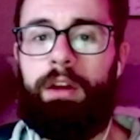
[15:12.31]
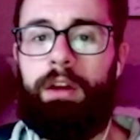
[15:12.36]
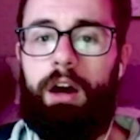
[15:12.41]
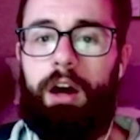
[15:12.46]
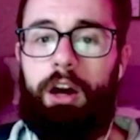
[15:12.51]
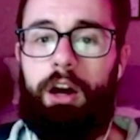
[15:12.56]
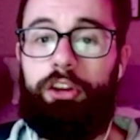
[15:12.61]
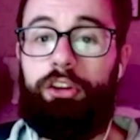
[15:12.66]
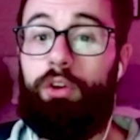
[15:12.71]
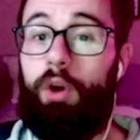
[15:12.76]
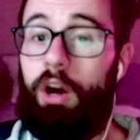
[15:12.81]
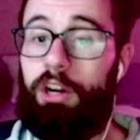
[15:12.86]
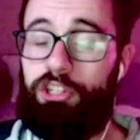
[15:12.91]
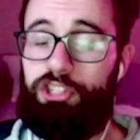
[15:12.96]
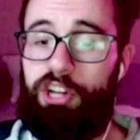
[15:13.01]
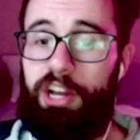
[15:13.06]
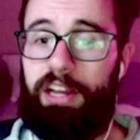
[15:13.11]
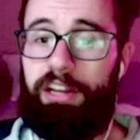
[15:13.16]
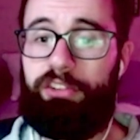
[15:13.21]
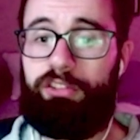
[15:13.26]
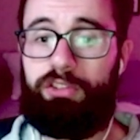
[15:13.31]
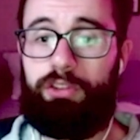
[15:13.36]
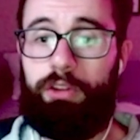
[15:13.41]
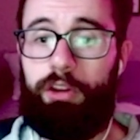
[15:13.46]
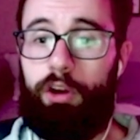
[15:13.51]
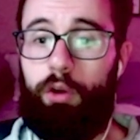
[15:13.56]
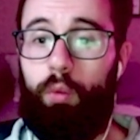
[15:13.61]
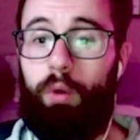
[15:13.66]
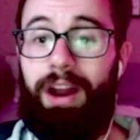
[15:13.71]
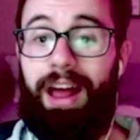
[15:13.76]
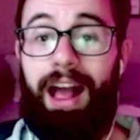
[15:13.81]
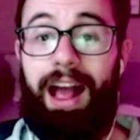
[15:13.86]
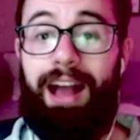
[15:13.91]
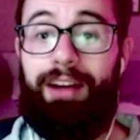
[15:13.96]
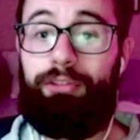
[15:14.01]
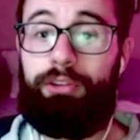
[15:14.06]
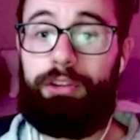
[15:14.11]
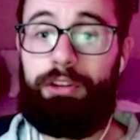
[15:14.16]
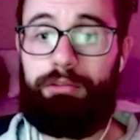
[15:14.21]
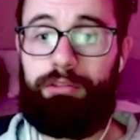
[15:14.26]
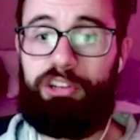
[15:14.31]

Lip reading: You can do unchanged, so they're whatever